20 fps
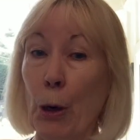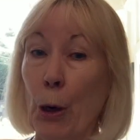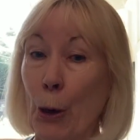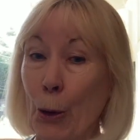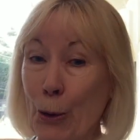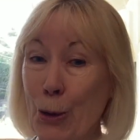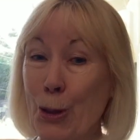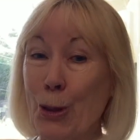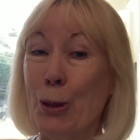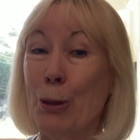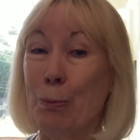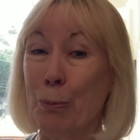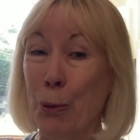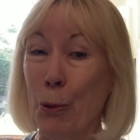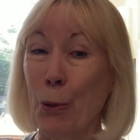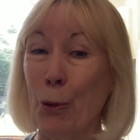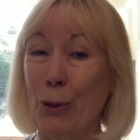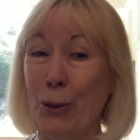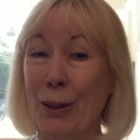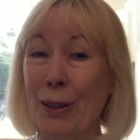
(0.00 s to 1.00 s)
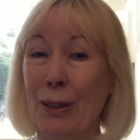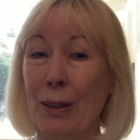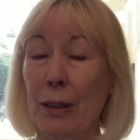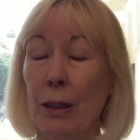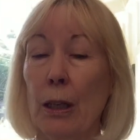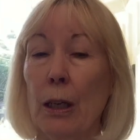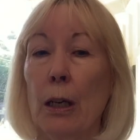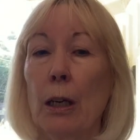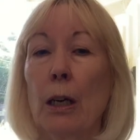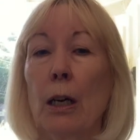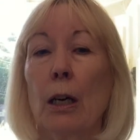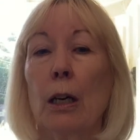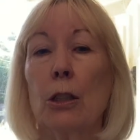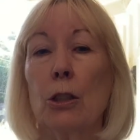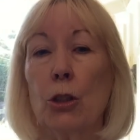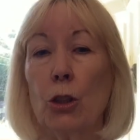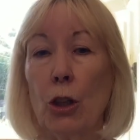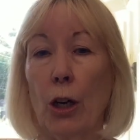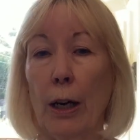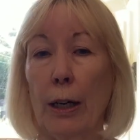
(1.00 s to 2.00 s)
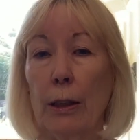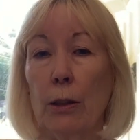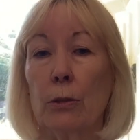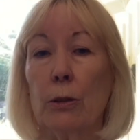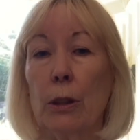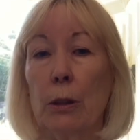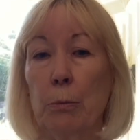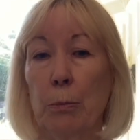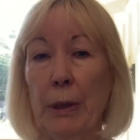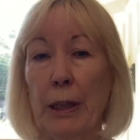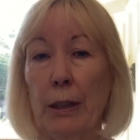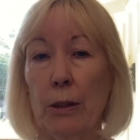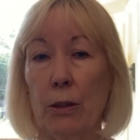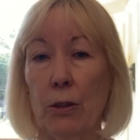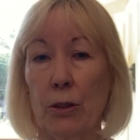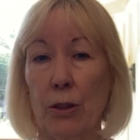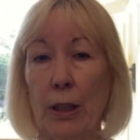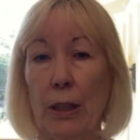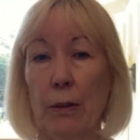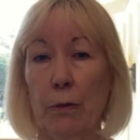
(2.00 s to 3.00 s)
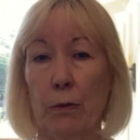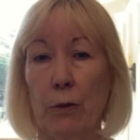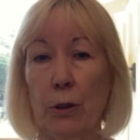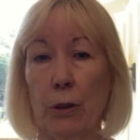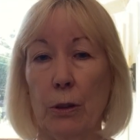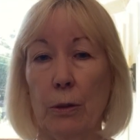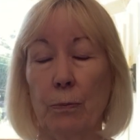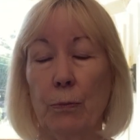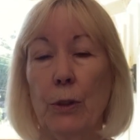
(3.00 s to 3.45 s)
most important, child and pet safety.